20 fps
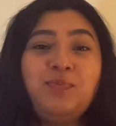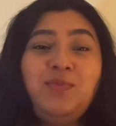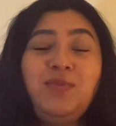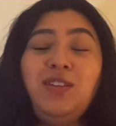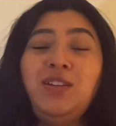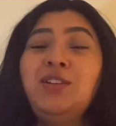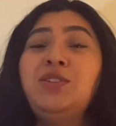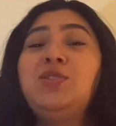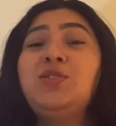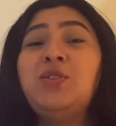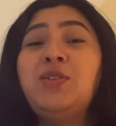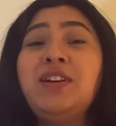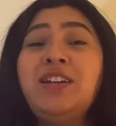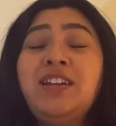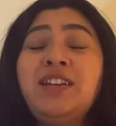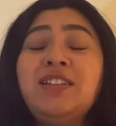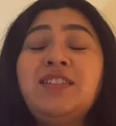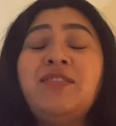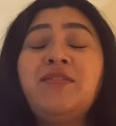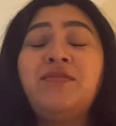So it
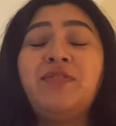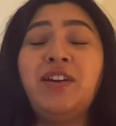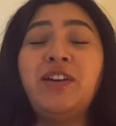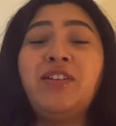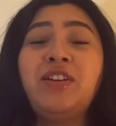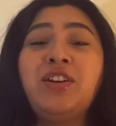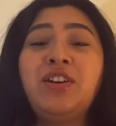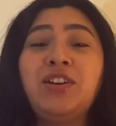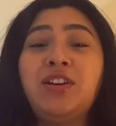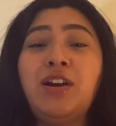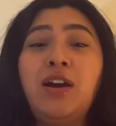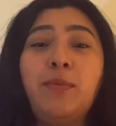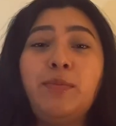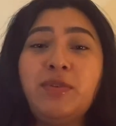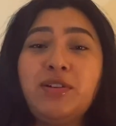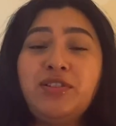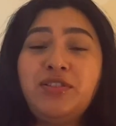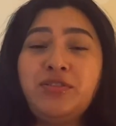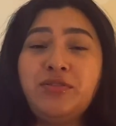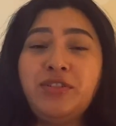is a very good
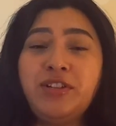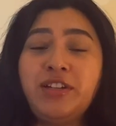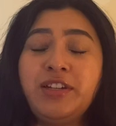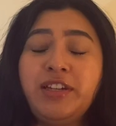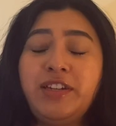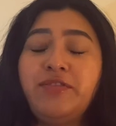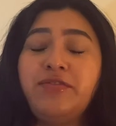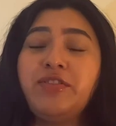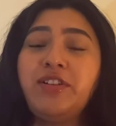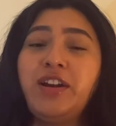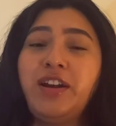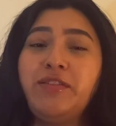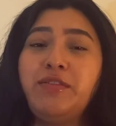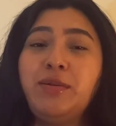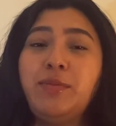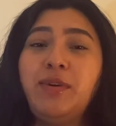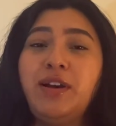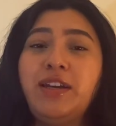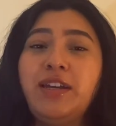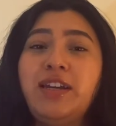opportunity for
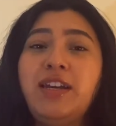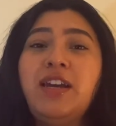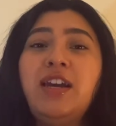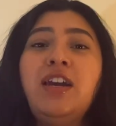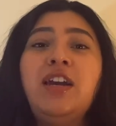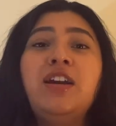everybody